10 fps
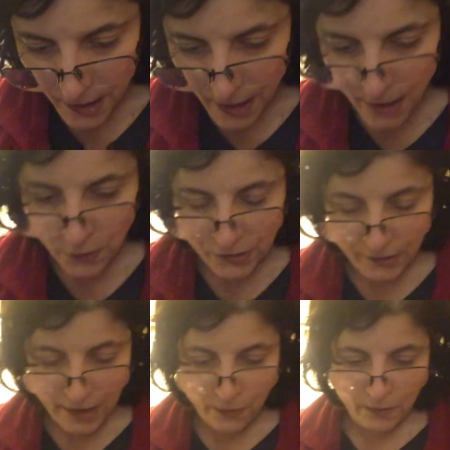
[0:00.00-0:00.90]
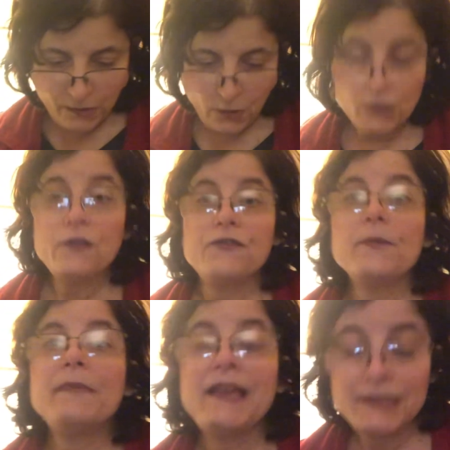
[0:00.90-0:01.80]
And also that one was also for
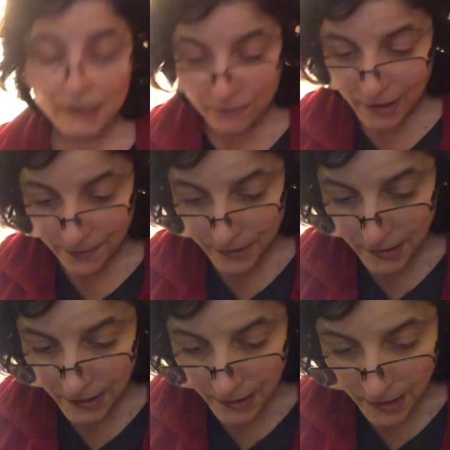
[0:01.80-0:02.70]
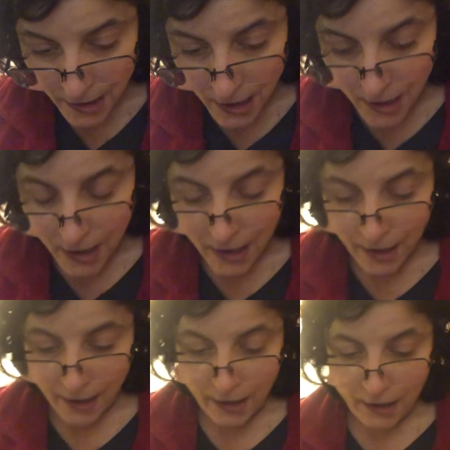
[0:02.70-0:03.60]
Amanda Robinson
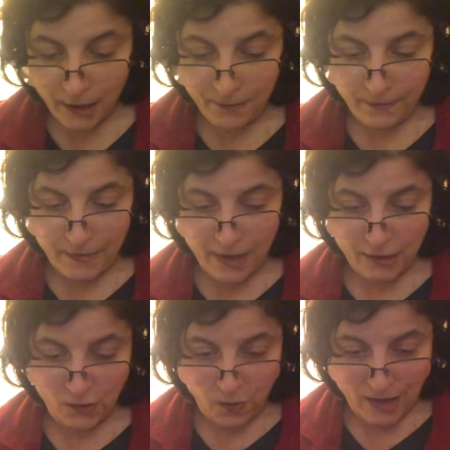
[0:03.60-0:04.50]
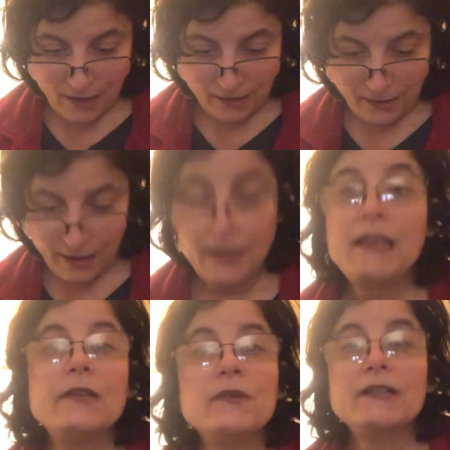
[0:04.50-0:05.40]
as well. And
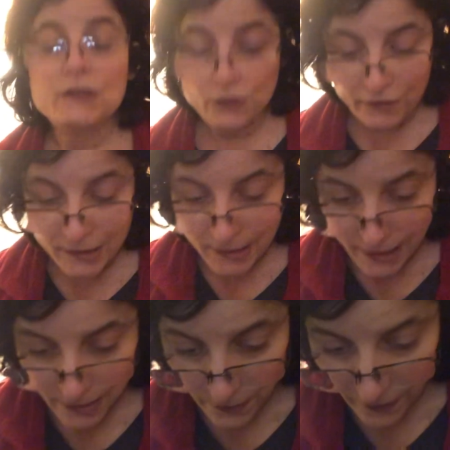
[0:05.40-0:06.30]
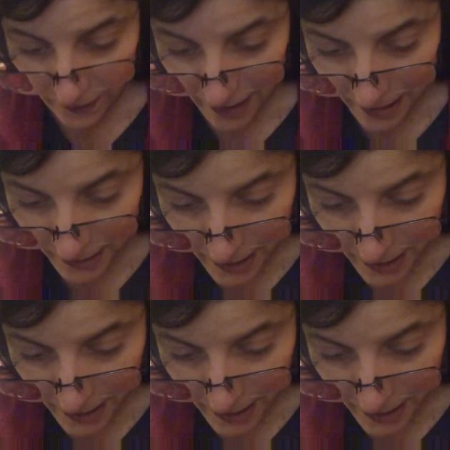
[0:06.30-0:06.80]
anyone else who resonated with that.